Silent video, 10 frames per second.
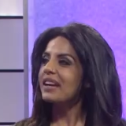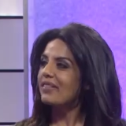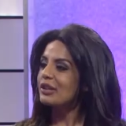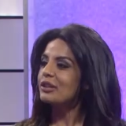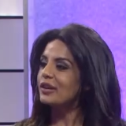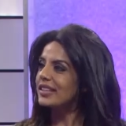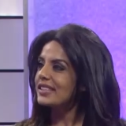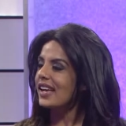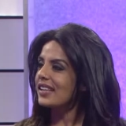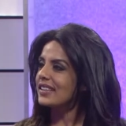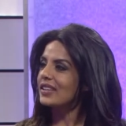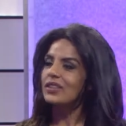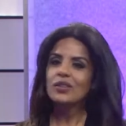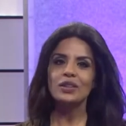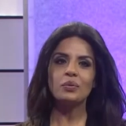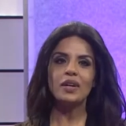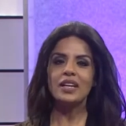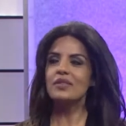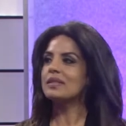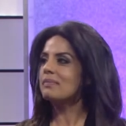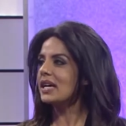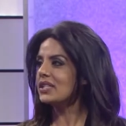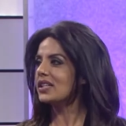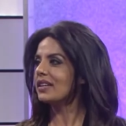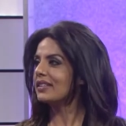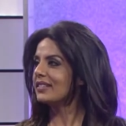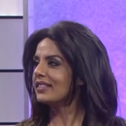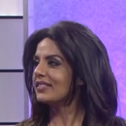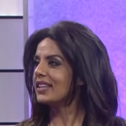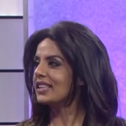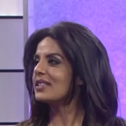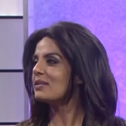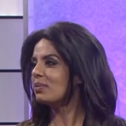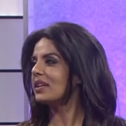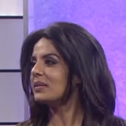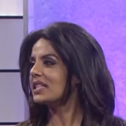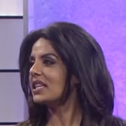to have to learn Italian now. The only word I know is mangia. mangia. Right? It's pretty much